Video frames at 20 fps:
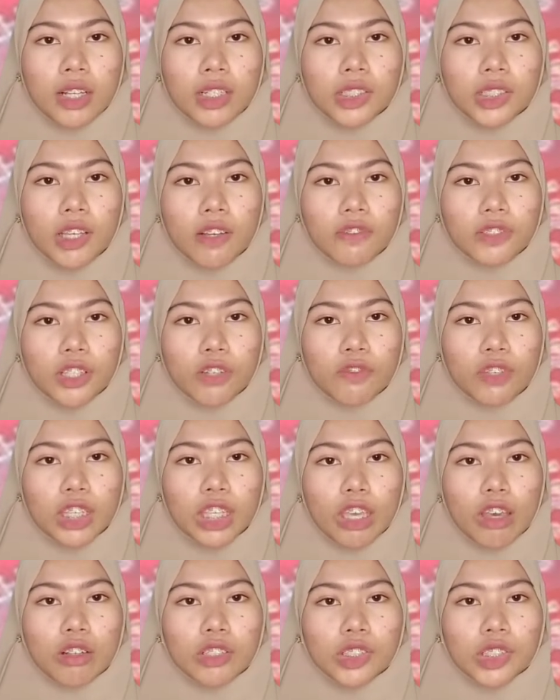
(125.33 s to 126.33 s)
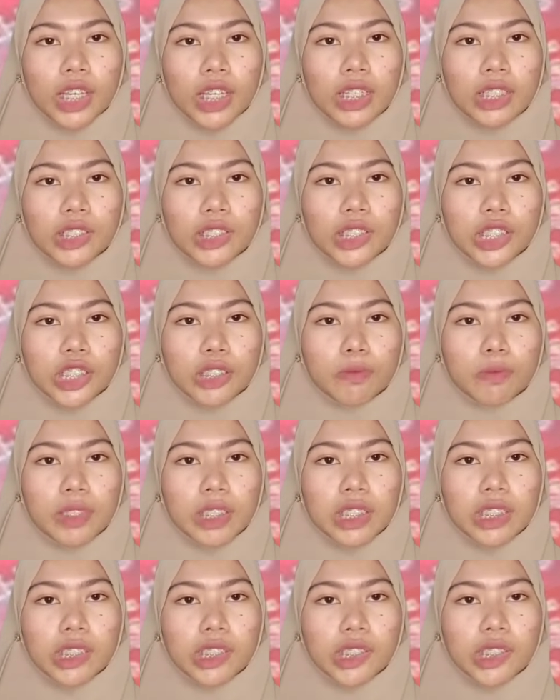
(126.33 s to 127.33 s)
Self-service kiosks can assist
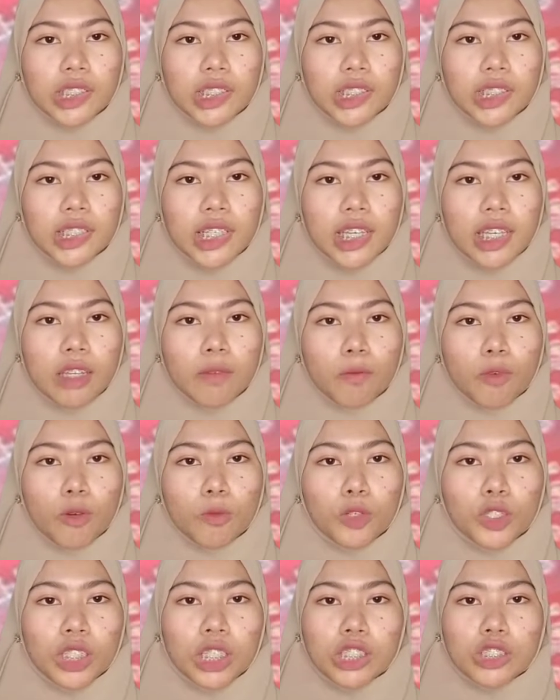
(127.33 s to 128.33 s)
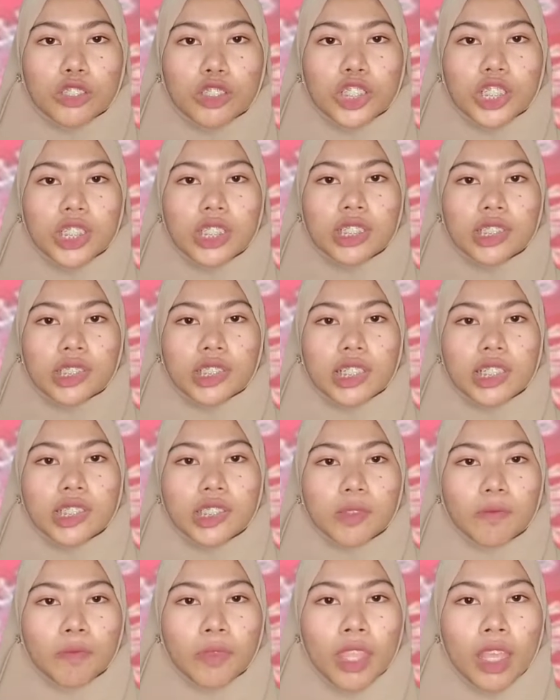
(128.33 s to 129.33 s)
businesses in promoting social distance
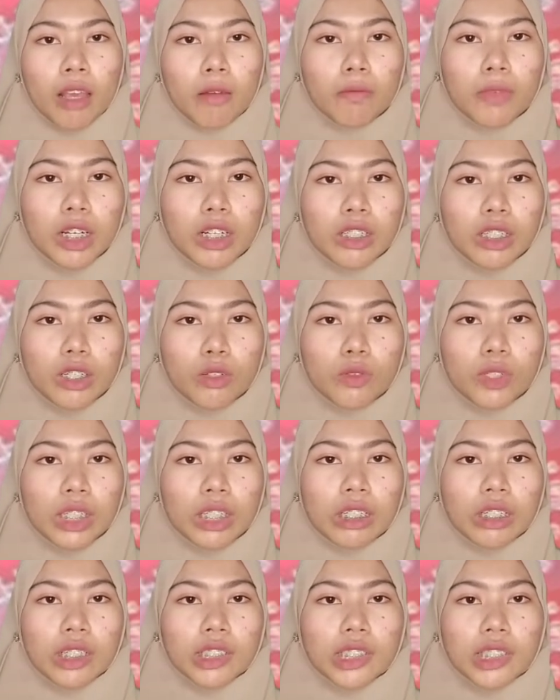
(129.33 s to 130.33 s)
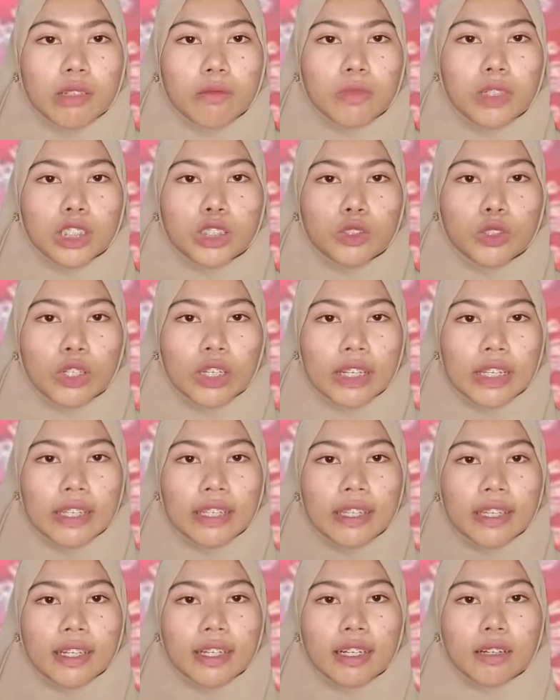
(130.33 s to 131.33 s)
by allowing customers to create
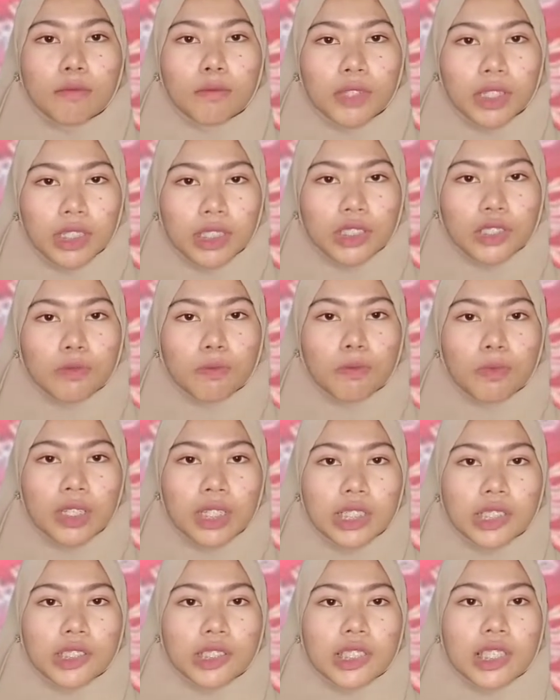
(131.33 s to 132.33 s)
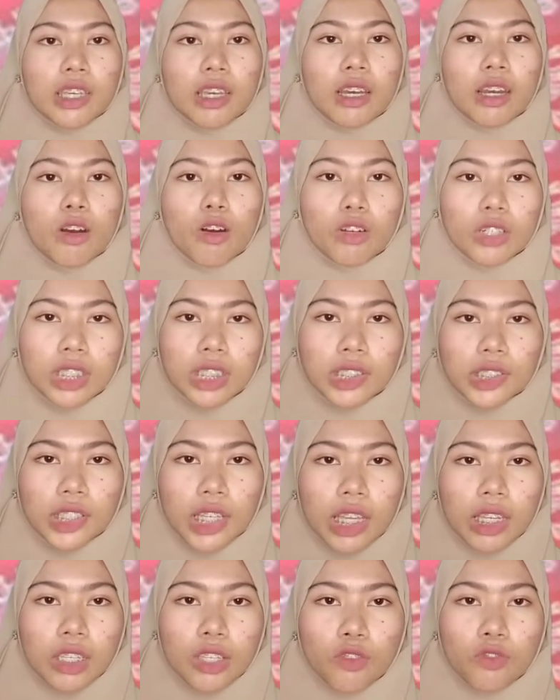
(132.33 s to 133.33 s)
their meals, place their orders,
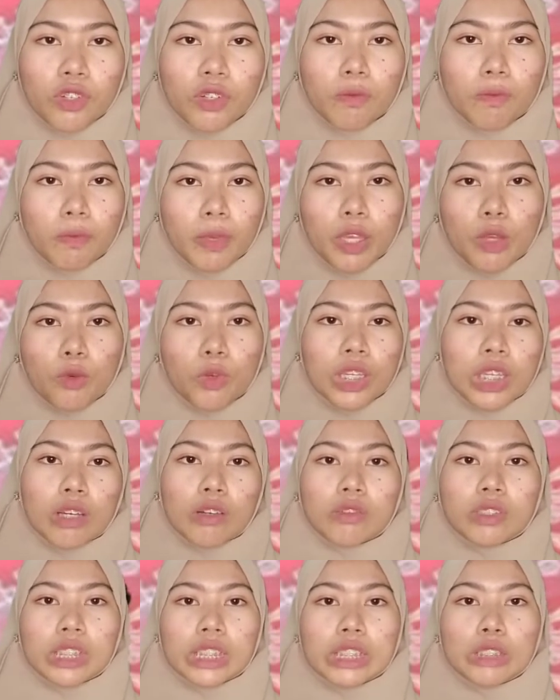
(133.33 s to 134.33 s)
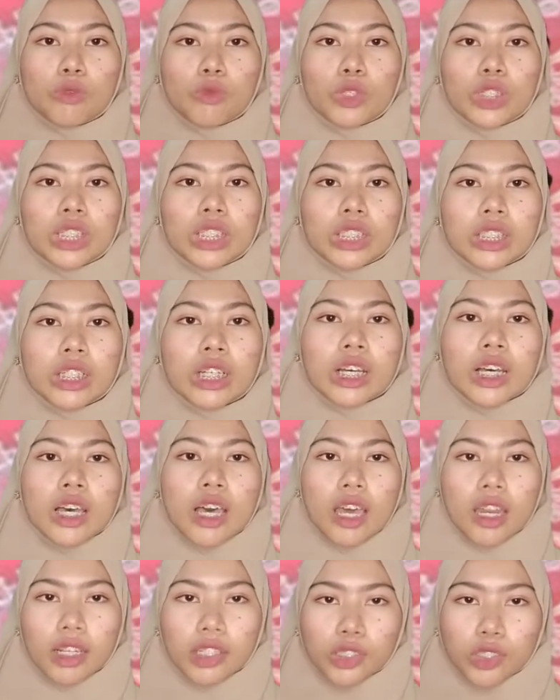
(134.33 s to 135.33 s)
and even pay without dealing with the
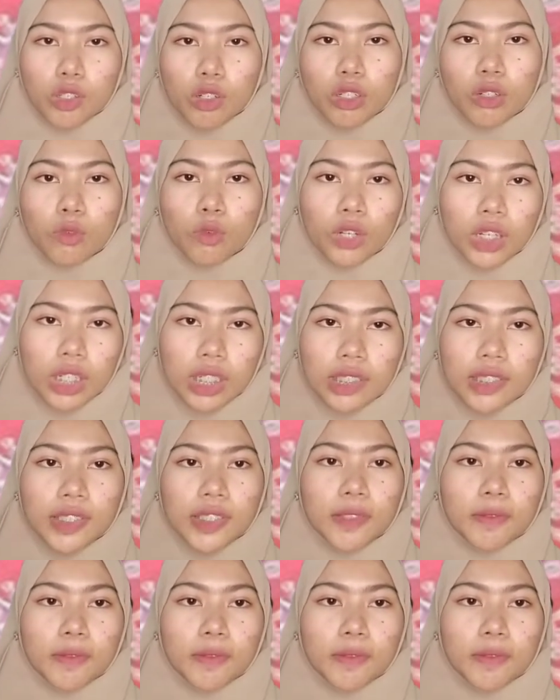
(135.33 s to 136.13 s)
restaurant workers.